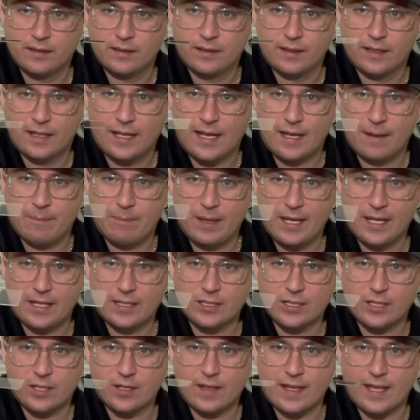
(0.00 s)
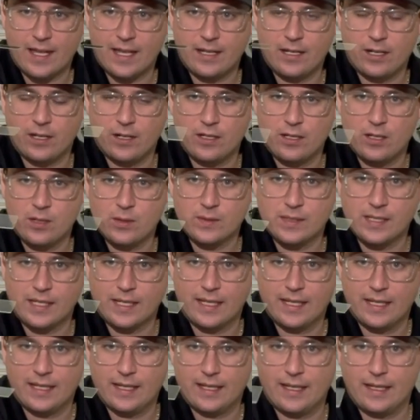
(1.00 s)
and make sure that you're using
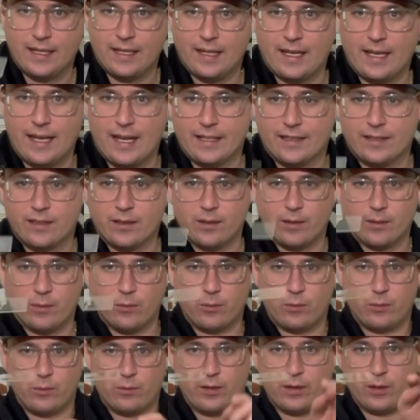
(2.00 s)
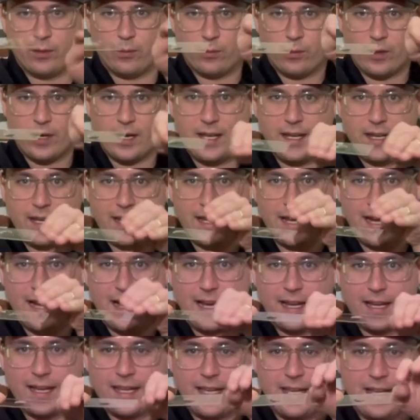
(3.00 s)
it at the, the right
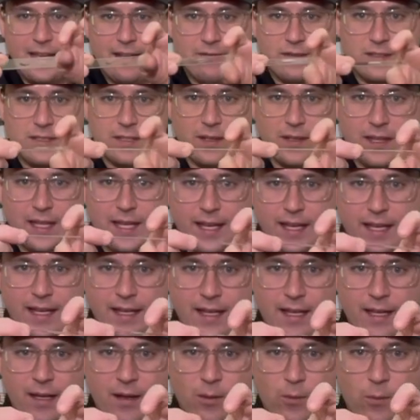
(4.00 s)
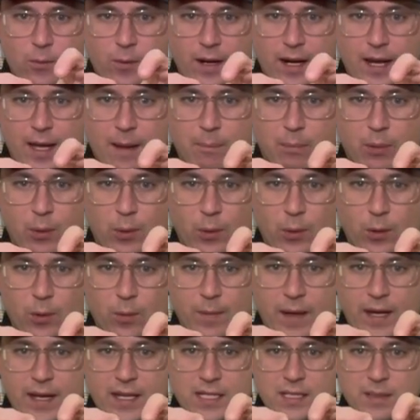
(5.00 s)
concave so that when I pull
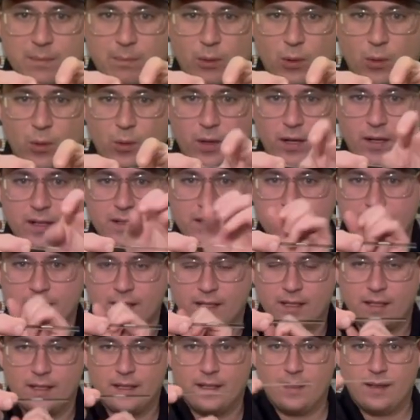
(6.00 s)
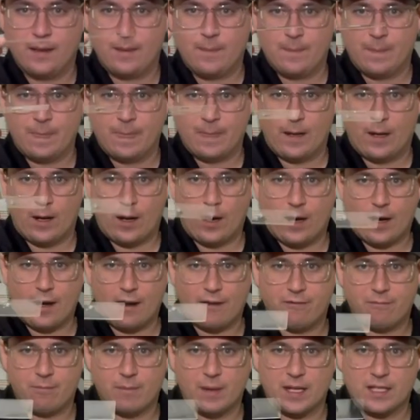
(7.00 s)
my spores
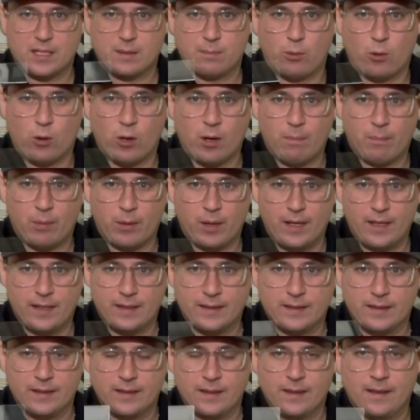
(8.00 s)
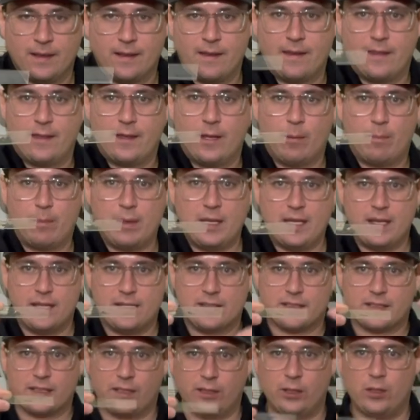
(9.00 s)
off my spore print, they'll be in
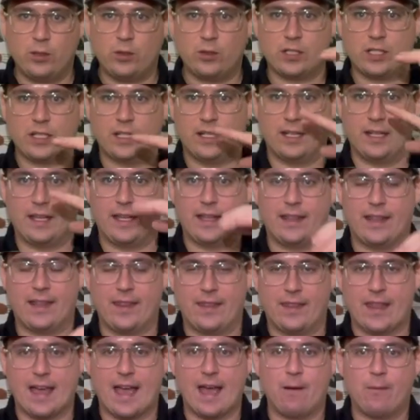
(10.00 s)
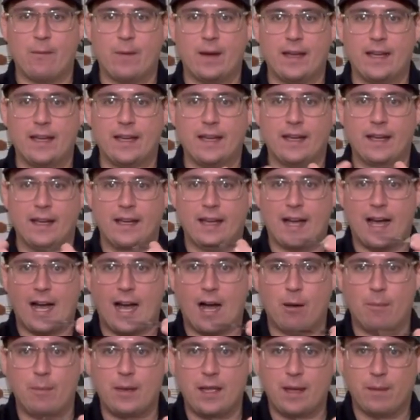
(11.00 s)
solution. And then that way I'll
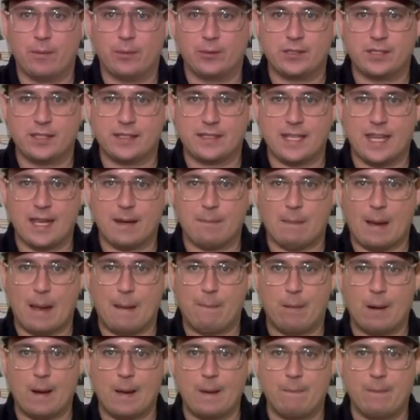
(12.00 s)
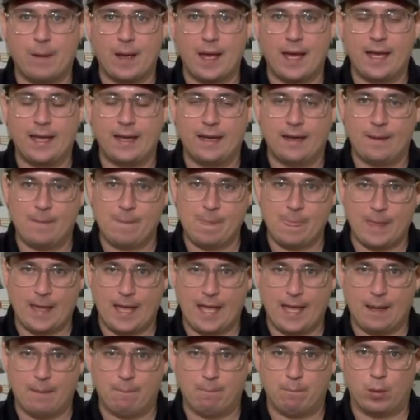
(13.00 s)
be able to take my pipette
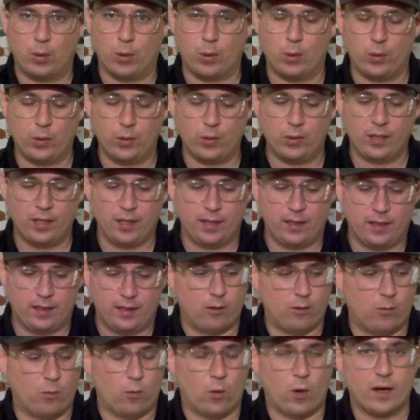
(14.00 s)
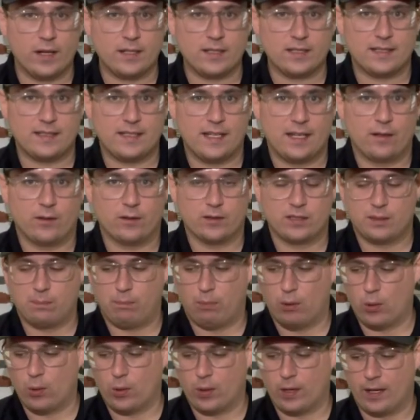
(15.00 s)
and pull one single
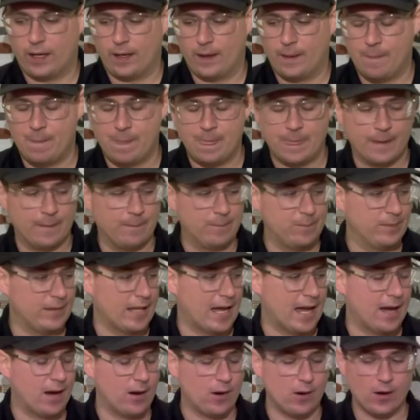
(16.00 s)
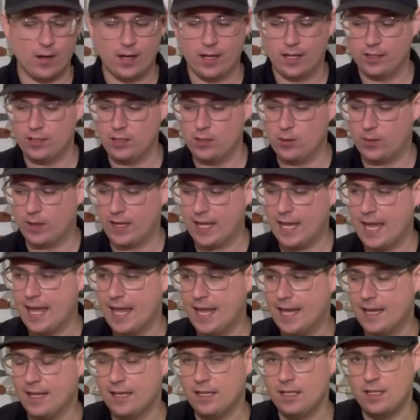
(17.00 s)
spore. Now, you
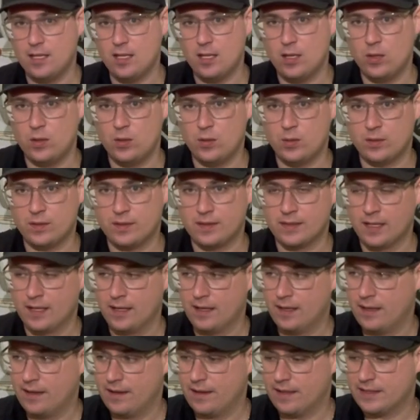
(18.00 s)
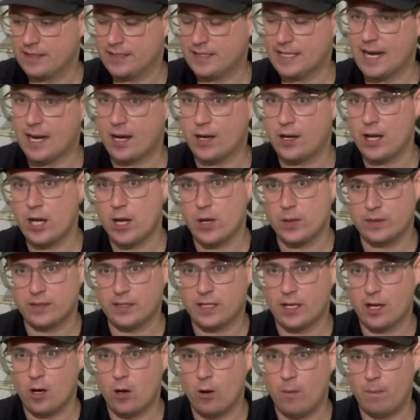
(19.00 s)
can use the
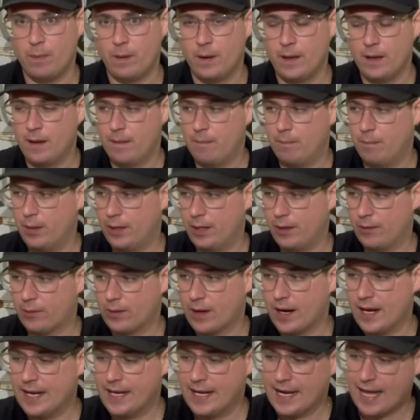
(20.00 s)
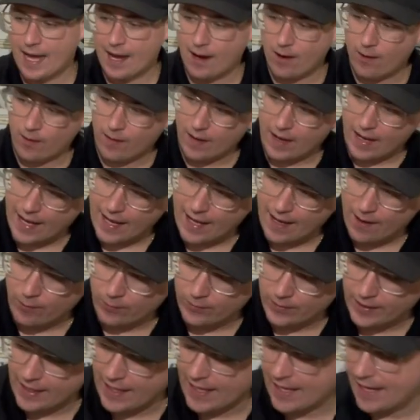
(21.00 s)
stereoscope, but right now I
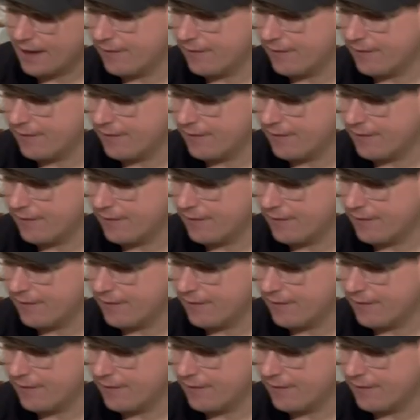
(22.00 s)
only have